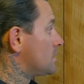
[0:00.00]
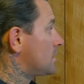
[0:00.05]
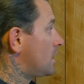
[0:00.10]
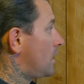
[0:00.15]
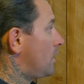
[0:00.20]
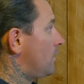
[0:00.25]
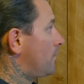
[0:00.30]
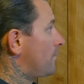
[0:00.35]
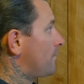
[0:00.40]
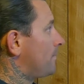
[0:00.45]

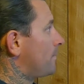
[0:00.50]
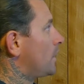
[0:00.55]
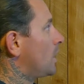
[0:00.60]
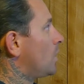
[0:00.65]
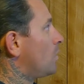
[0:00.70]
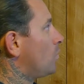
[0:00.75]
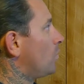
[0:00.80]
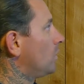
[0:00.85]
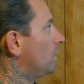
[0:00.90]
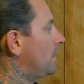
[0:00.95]
So
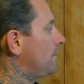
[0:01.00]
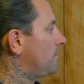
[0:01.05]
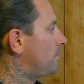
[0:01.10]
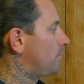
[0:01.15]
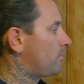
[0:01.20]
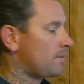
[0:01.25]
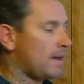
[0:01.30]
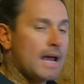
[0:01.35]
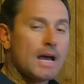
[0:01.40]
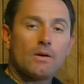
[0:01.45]
we'll leave
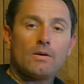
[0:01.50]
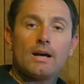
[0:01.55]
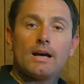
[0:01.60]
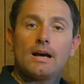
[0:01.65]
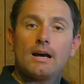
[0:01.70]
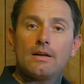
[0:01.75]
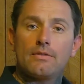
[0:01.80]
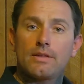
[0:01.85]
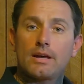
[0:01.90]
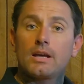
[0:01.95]
it for now,
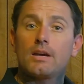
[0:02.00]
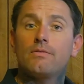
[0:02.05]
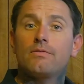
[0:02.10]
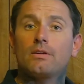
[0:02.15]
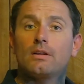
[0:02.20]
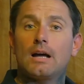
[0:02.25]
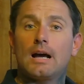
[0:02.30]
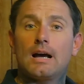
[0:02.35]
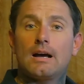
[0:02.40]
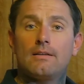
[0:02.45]
and thank you
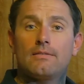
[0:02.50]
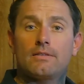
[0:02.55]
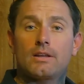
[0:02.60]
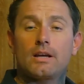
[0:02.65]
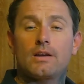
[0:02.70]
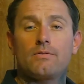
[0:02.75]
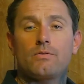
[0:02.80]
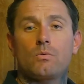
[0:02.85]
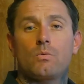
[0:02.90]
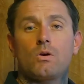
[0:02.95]

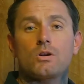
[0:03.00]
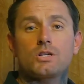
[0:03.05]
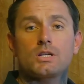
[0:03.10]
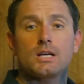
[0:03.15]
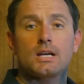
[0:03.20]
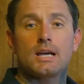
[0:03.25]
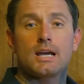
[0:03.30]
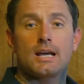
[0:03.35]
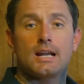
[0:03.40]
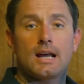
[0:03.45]
for
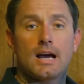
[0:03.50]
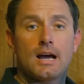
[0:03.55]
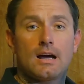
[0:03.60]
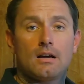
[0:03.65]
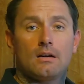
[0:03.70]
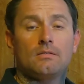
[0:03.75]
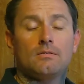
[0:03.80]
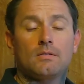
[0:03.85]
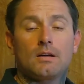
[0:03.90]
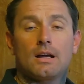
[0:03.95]
watching, and
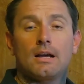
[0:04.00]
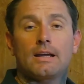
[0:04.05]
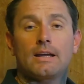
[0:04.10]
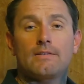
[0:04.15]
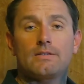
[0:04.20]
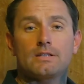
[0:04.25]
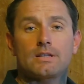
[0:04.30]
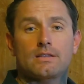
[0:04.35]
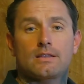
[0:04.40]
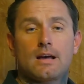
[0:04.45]

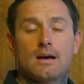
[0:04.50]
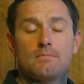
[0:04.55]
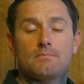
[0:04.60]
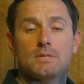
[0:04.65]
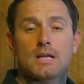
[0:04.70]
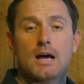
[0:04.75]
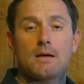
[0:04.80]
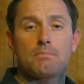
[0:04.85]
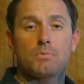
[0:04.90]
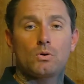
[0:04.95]
give us a
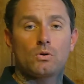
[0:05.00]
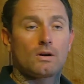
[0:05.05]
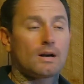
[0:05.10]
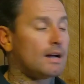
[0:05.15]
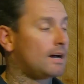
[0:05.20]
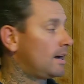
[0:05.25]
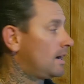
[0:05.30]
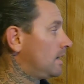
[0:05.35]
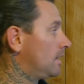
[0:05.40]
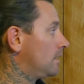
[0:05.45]
thumbs up
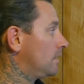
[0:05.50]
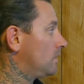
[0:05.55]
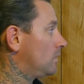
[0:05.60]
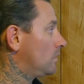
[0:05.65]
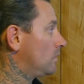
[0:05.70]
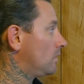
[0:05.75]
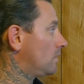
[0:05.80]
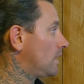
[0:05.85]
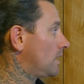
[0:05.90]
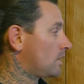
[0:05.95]
or
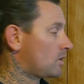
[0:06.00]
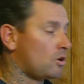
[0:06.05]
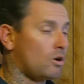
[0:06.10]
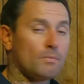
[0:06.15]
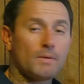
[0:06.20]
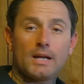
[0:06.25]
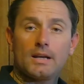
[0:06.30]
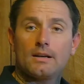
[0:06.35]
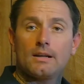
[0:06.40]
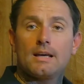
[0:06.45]
a
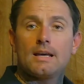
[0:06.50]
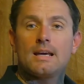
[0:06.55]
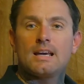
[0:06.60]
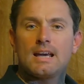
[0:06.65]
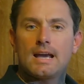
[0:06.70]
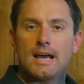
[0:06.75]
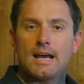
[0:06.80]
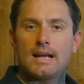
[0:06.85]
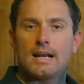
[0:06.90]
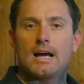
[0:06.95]
comment,
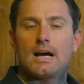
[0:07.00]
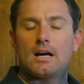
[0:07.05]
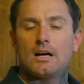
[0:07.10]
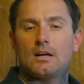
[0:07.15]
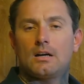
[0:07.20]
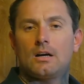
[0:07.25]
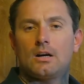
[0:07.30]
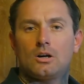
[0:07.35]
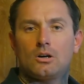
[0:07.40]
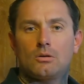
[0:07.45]
and
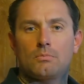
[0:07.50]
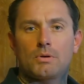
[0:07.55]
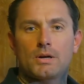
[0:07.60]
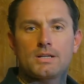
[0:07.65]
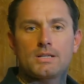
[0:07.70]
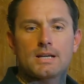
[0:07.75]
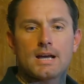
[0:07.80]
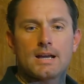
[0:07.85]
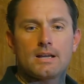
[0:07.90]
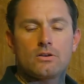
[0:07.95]
I'd
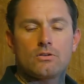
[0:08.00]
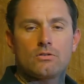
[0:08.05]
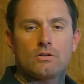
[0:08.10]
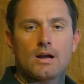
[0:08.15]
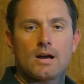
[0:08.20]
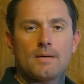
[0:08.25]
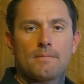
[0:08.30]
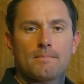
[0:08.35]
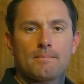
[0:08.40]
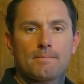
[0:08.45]
appreciate
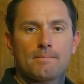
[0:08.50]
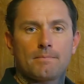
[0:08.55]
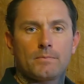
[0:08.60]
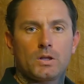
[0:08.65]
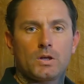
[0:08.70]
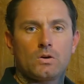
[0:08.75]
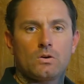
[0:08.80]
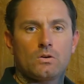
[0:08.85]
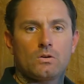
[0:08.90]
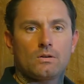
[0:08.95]
your
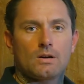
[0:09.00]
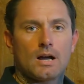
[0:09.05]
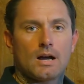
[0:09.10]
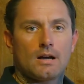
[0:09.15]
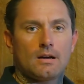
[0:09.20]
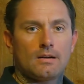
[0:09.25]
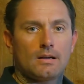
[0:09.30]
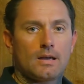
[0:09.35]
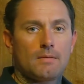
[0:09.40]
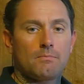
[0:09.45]

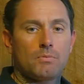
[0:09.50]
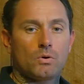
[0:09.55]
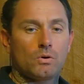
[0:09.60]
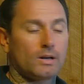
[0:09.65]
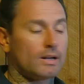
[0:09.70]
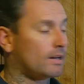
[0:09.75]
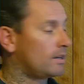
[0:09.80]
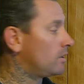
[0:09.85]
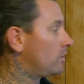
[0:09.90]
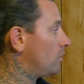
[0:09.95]

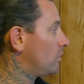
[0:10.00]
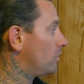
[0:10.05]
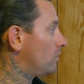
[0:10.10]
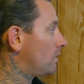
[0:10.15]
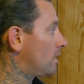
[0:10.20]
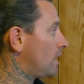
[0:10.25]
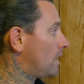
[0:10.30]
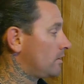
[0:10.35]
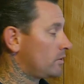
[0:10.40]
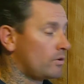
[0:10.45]
input and
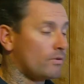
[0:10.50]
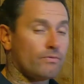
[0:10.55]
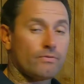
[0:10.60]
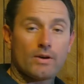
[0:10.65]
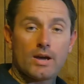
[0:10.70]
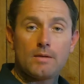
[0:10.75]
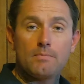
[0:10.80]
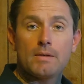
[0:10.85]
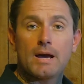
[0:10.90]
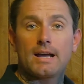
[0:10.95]
your
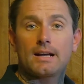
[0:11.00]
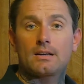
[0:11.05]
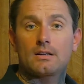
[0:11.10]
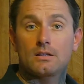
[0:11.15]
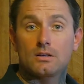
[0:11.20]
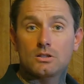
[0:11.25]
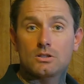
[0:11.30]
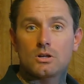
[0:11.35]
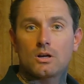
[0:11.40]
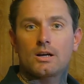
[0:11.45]

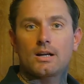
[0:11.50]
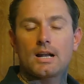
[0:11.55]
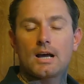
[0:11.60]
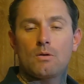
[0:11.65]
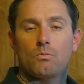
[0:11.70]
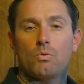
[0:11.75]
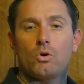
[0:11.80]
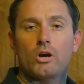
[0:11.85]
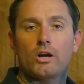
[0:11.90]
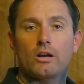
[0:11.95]
feedback, because I
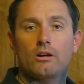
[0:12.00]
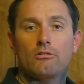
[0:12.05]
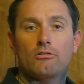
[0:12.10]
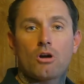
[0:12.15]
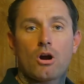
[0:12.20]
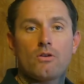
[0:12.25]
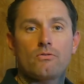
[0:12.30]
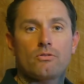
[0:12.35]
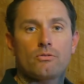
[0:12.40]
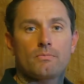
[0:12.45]
can work and
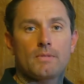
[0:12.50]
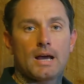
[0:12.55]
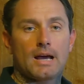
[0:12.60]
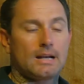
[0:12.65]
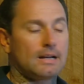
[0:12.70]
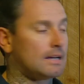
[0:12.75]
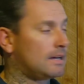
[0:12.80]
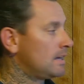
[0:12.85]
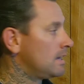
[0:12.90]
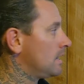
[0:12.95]
grow from
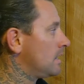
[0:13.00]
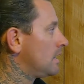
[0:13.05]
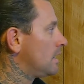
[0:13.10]
that.